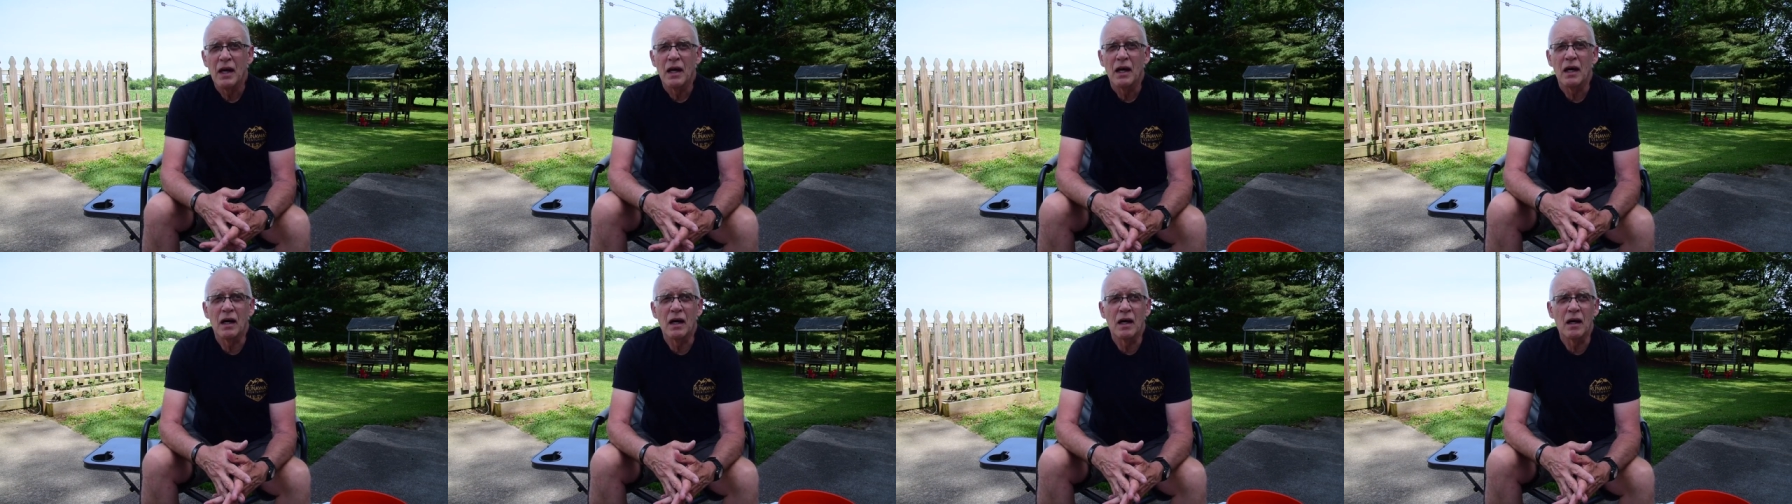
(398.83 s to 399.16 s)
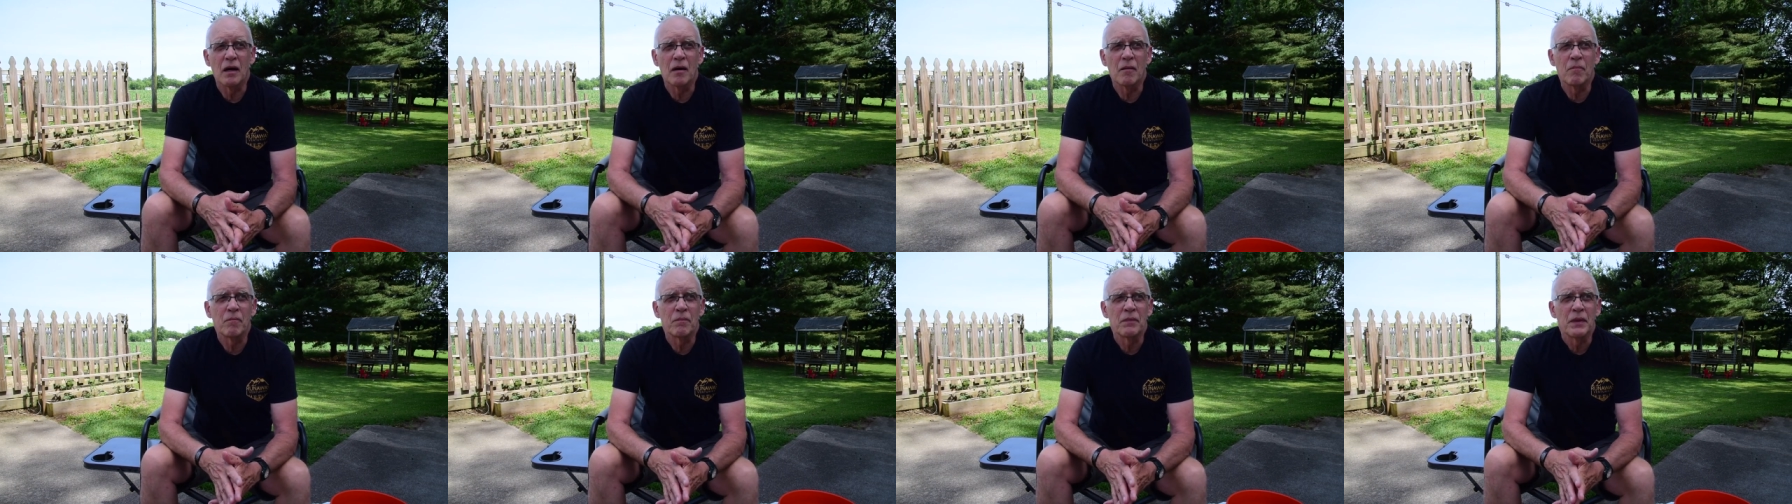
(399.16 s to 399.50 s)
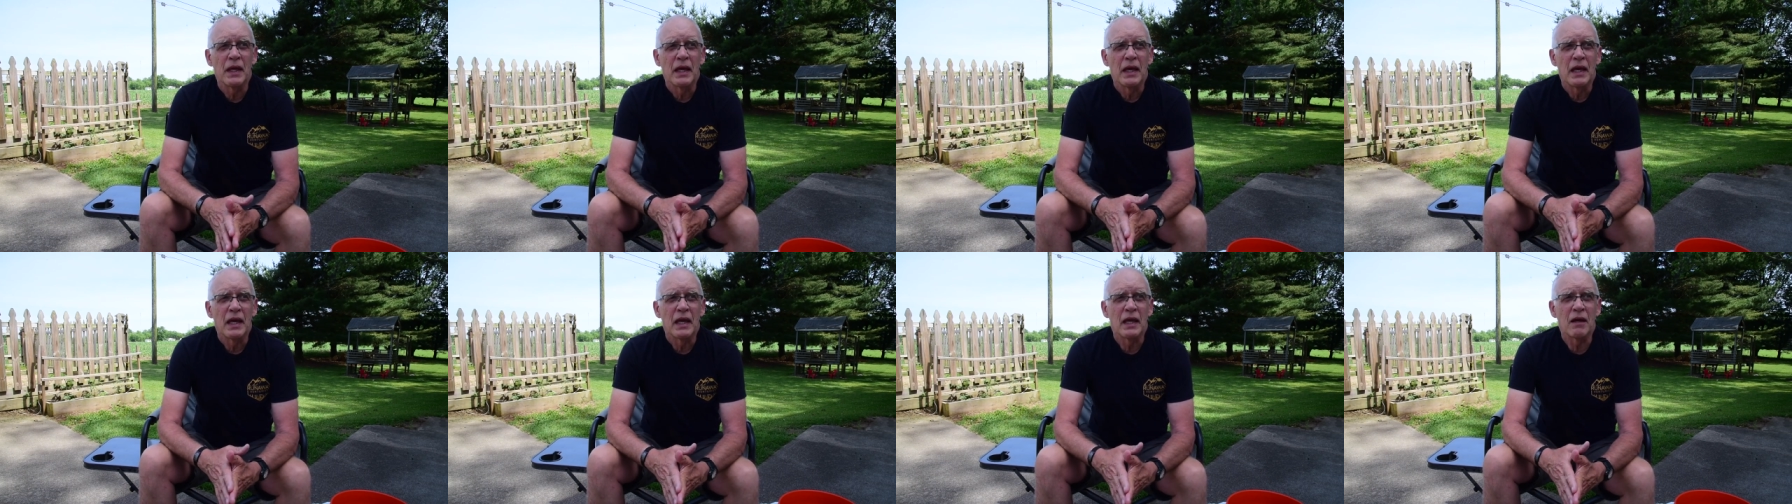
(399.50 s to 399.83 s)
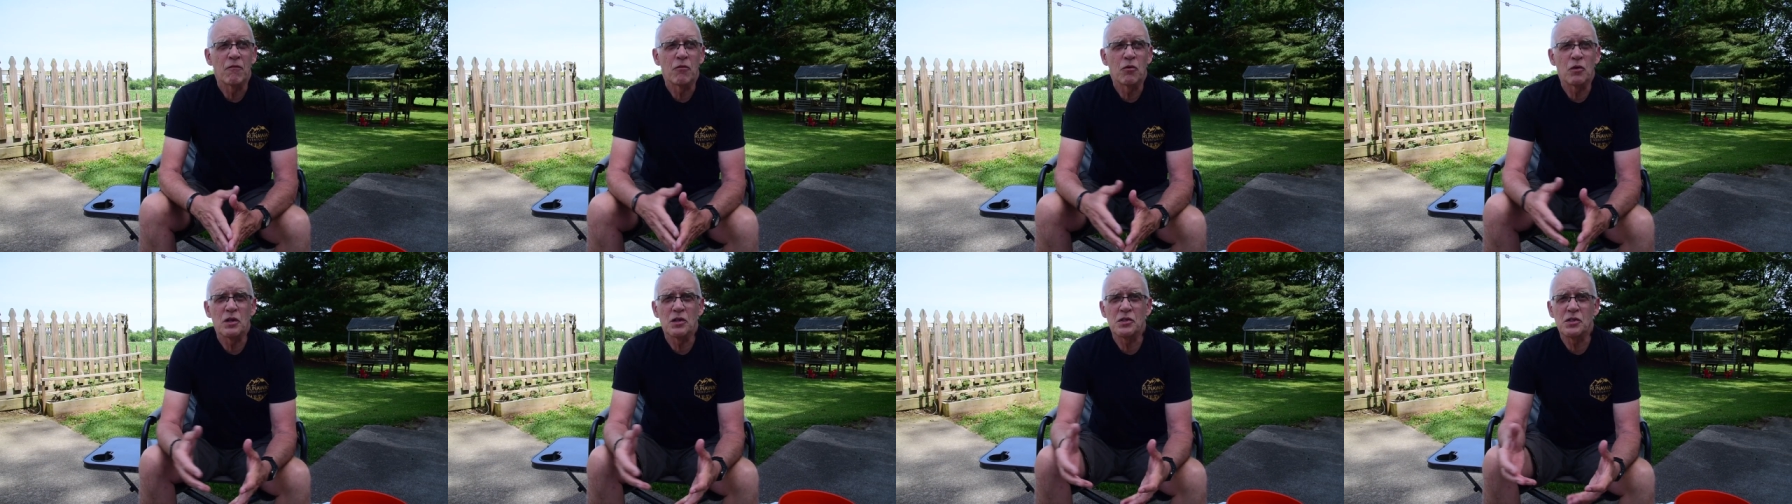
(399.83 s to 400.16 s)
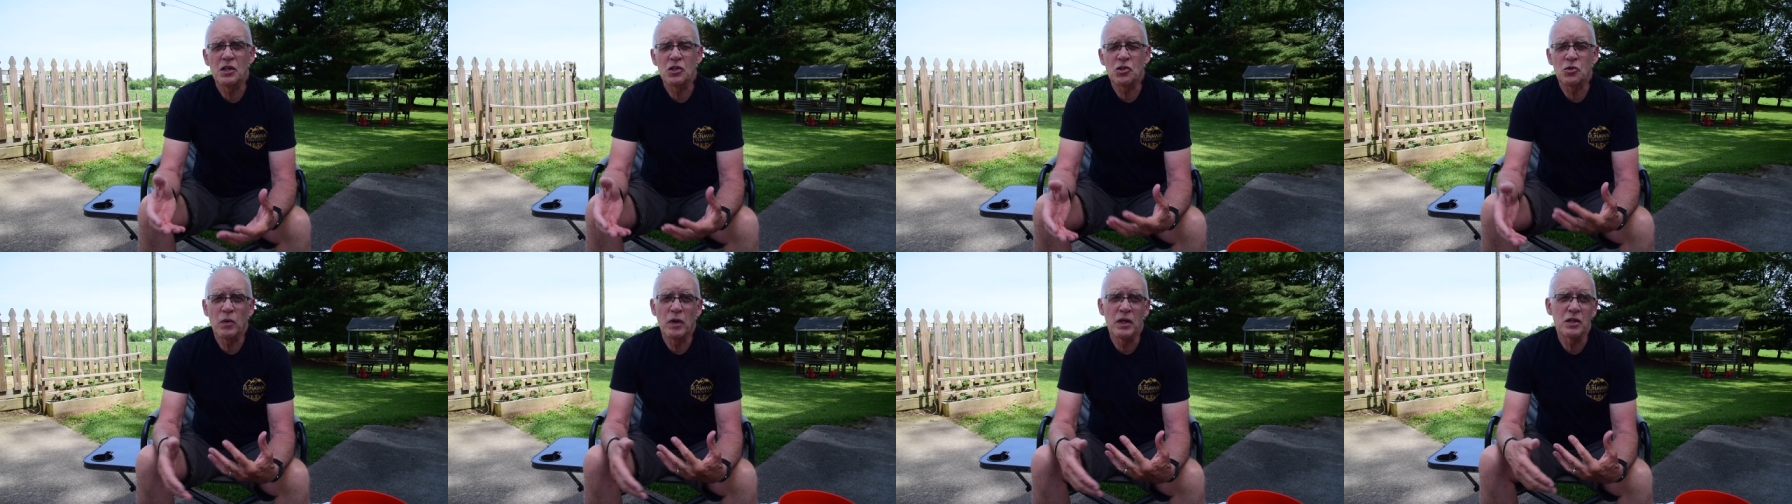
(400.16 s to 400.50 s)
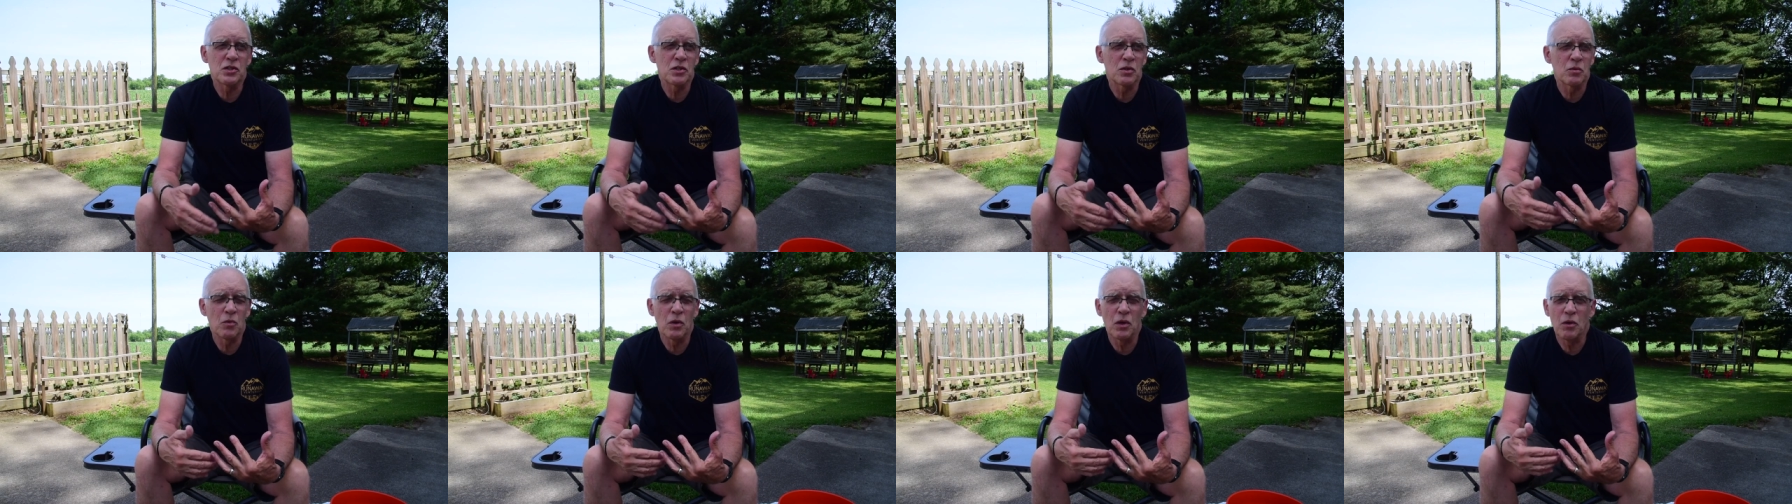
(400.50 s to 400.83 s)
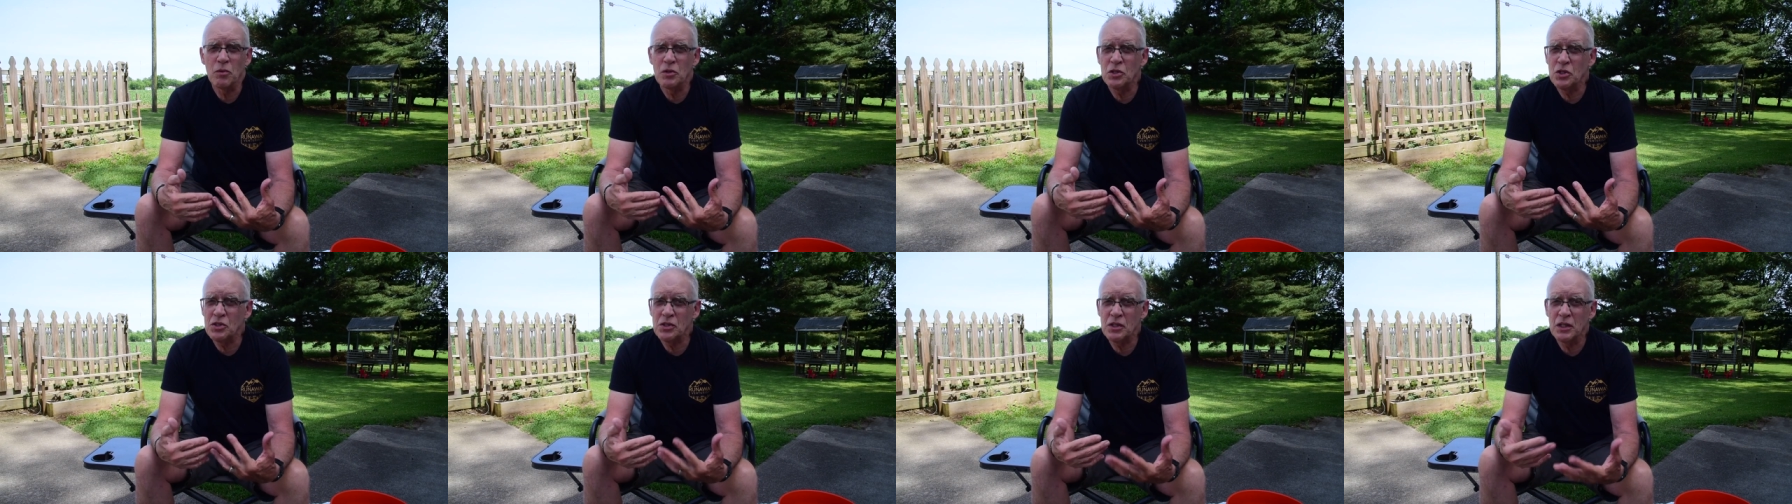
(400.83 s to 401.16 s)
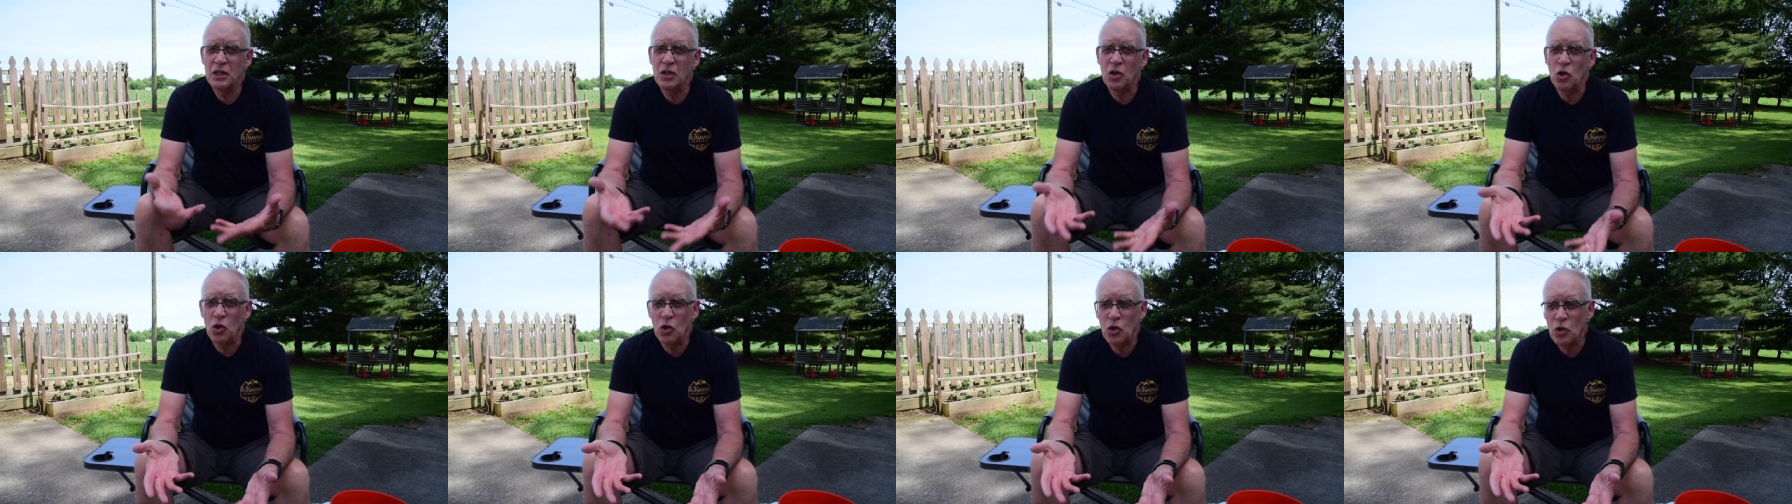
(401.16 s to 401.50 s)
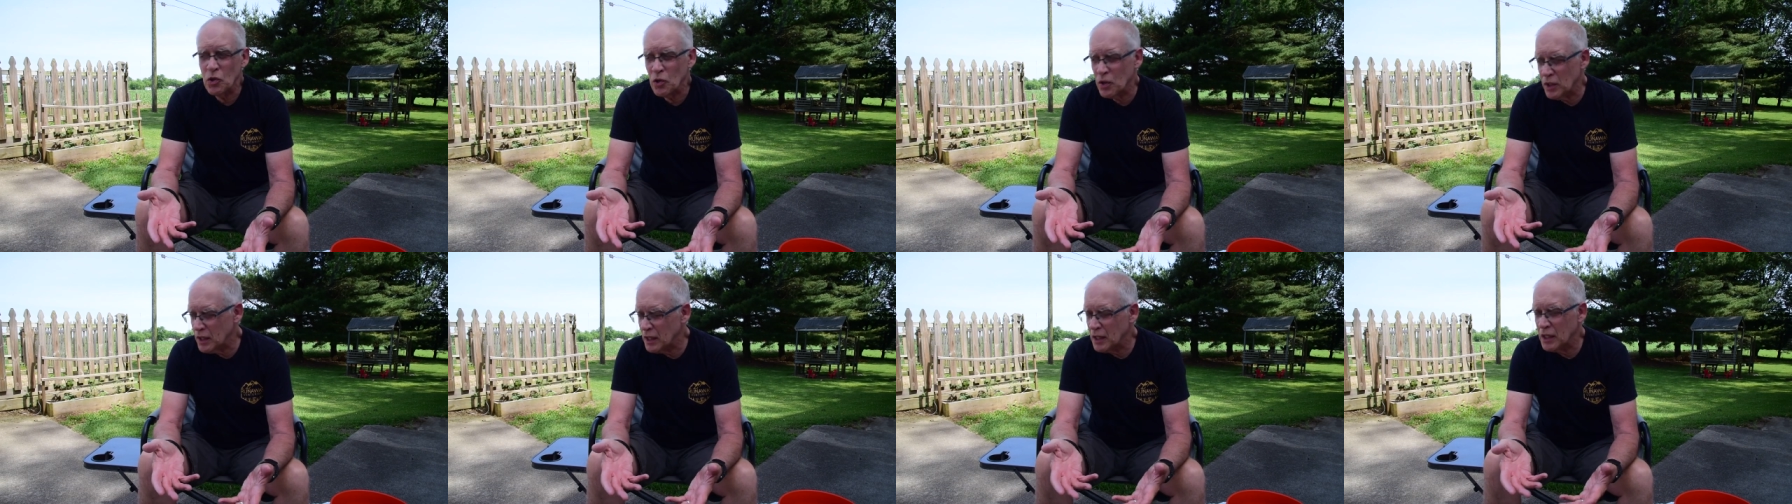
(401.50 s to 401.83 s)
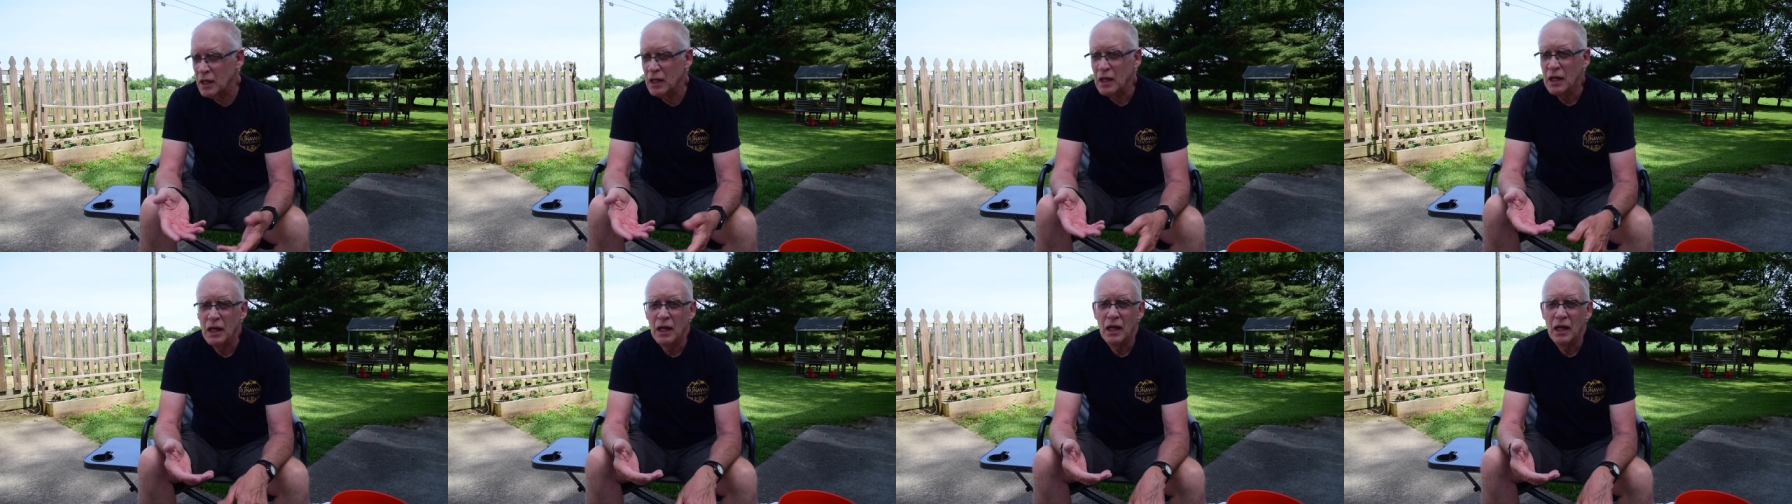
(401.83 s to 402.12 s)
Um, if we're in a situation where we're just in a hurry,